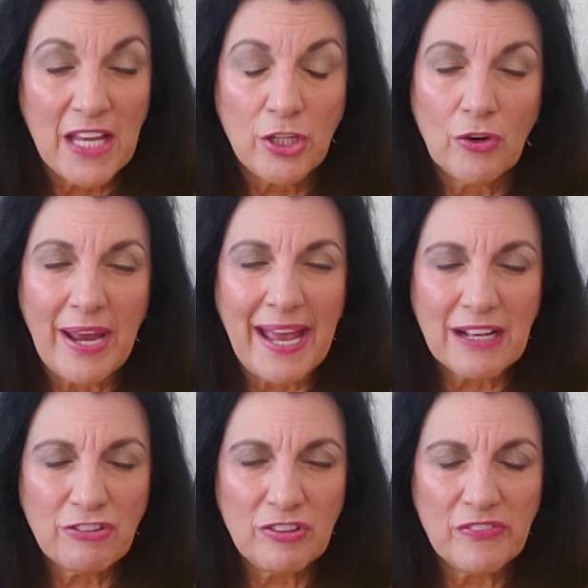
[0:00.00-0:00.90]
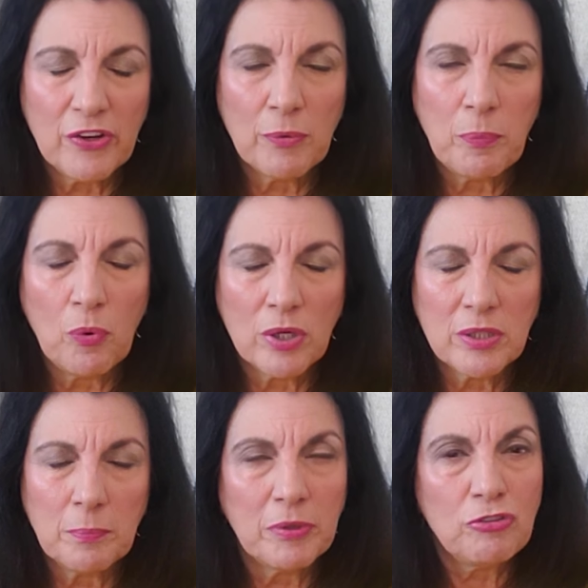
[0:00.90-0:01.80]
your actions are
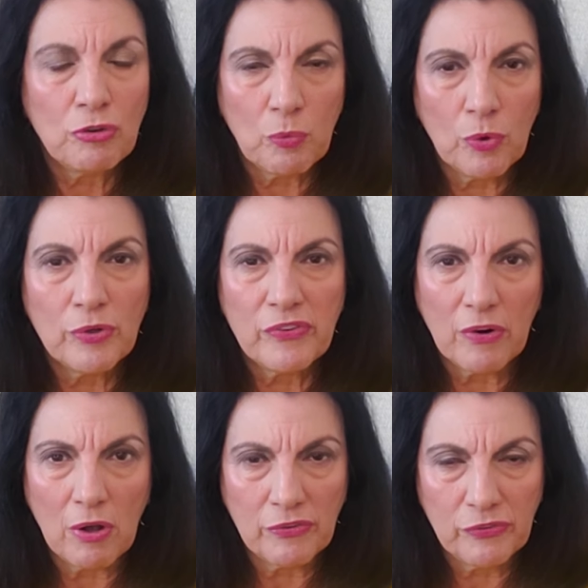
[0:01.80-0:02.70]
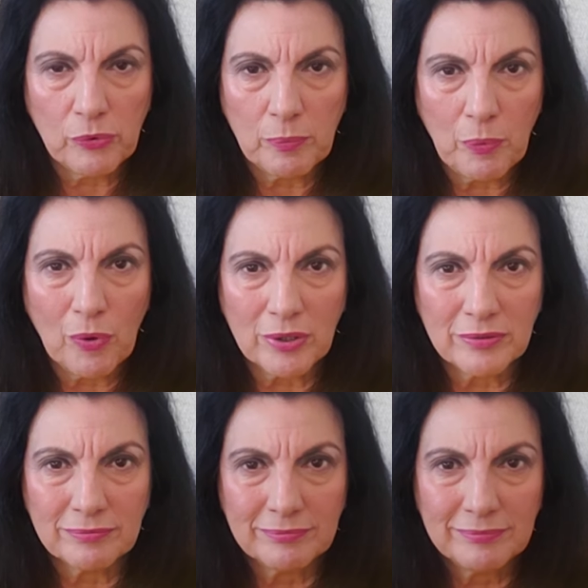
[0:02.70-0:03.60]
important, but your words are also
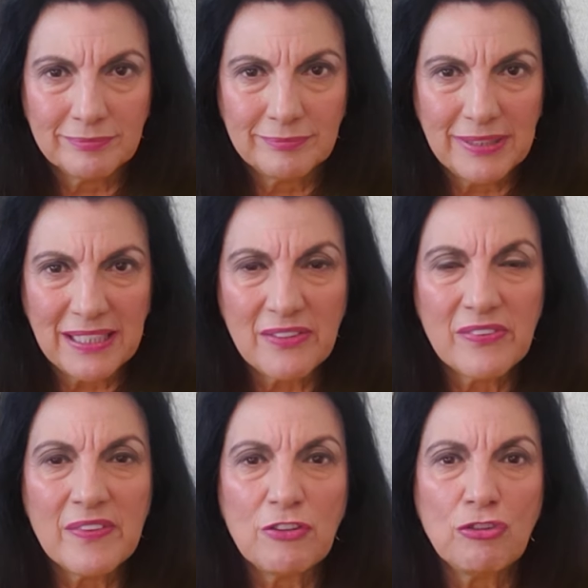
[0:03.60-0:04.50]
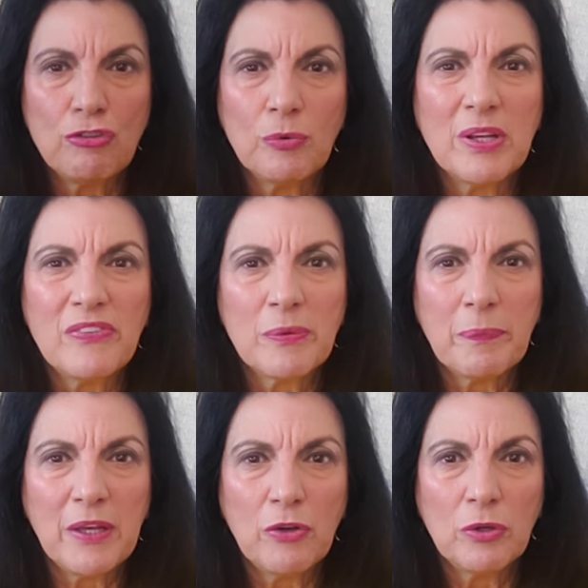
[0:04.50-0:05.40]
important. It isn't that you're doing
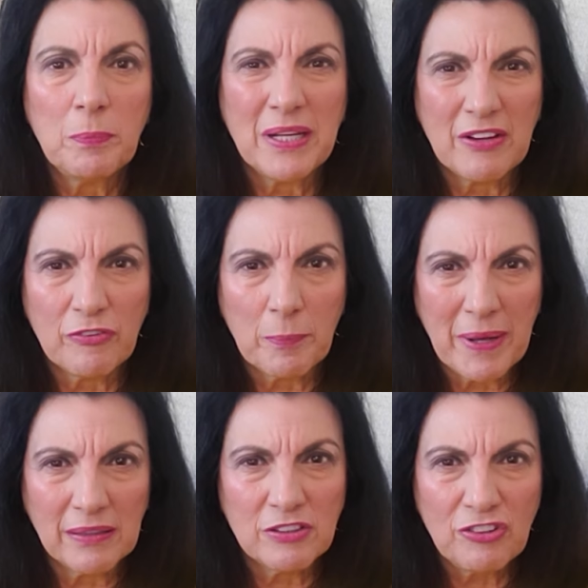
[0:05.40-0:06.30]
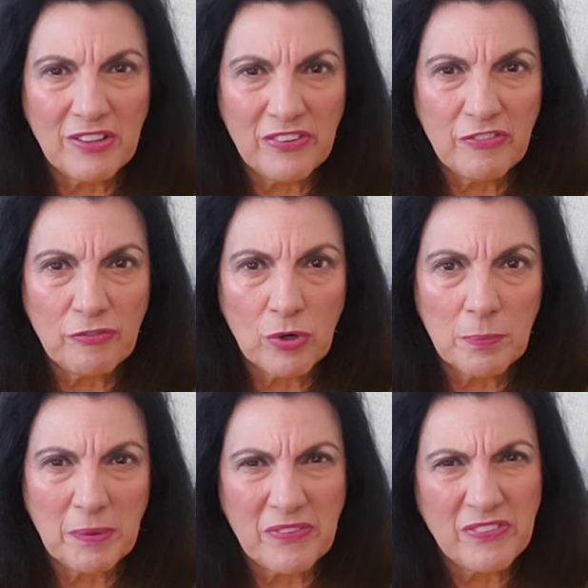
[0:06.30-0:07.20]
something good but never apologizing for
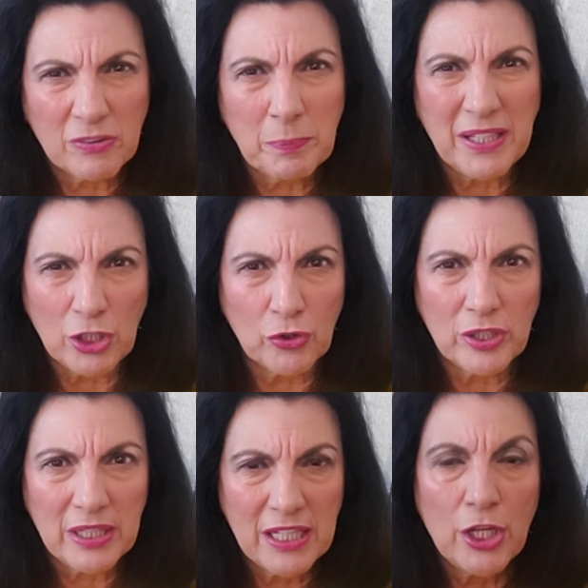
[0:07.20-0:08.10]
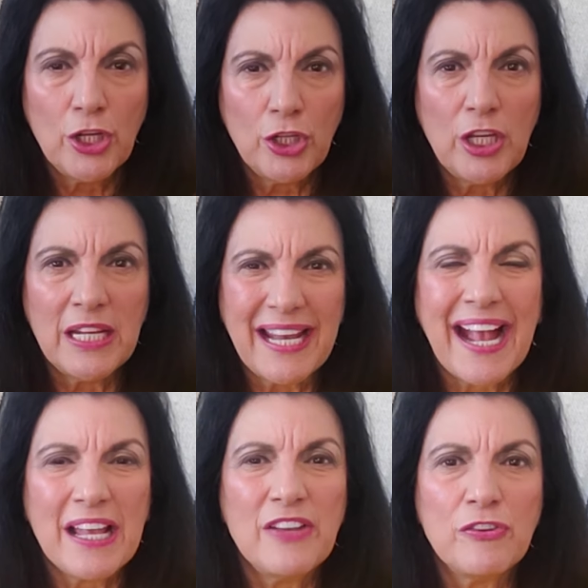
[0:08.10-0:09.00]
it, but still being good.
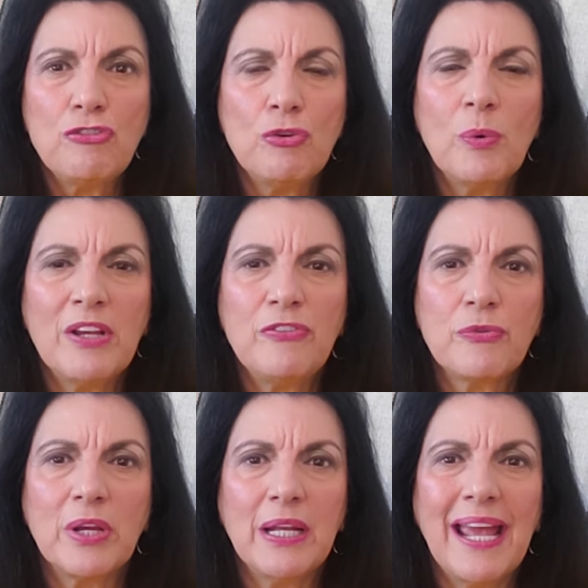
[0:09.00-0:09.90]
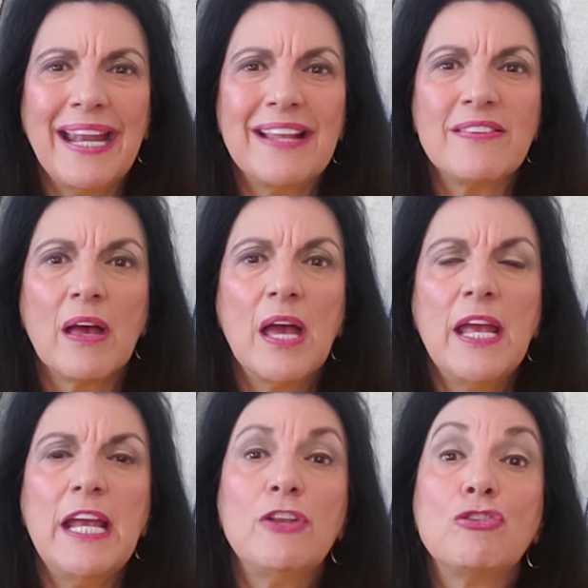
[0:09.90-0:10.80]
It's a two-way street, and
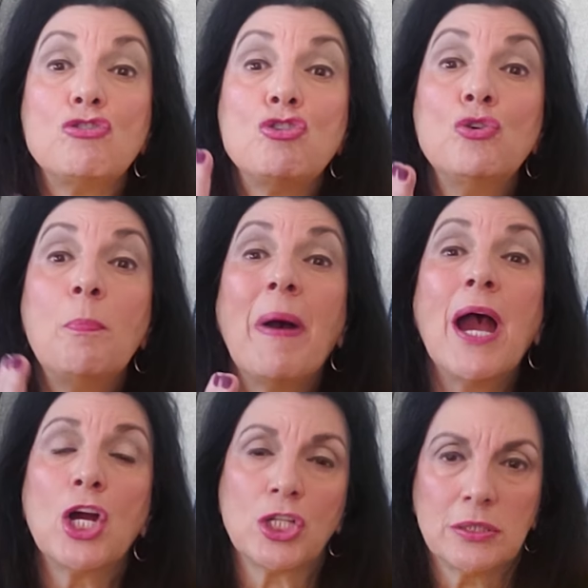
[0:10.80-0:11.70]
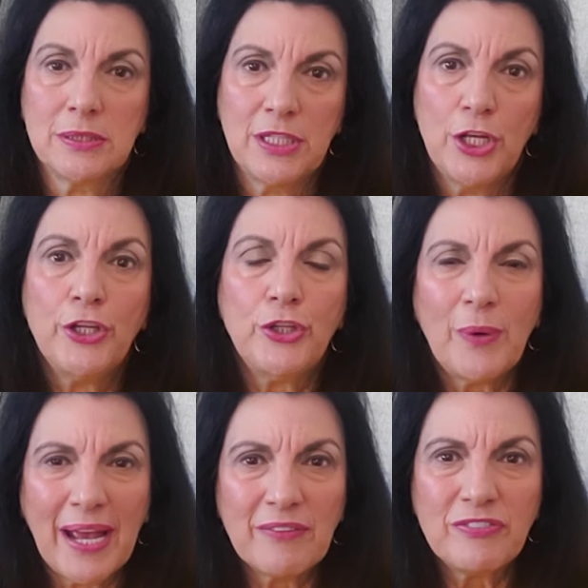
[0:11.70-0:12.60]
it's a two-part. You
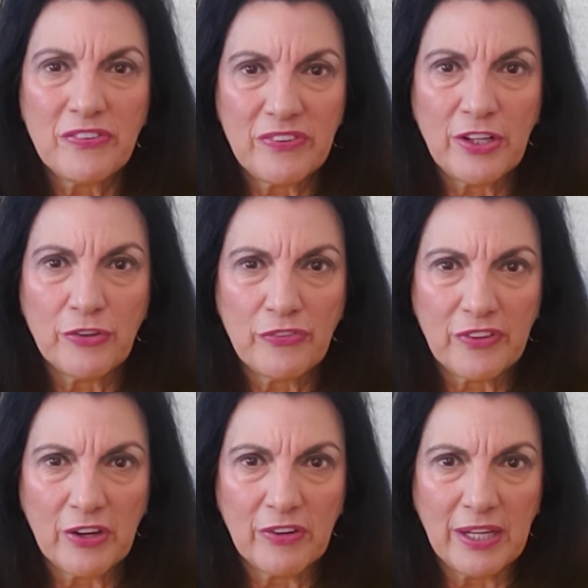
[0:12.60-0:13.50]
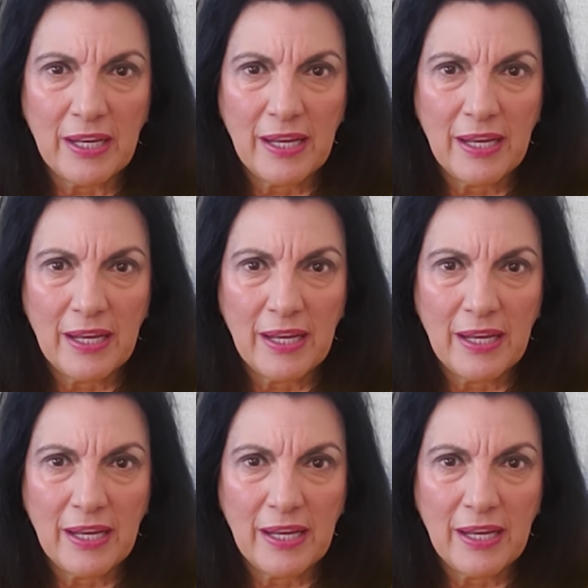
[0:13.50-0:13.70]
have to say you're sorry,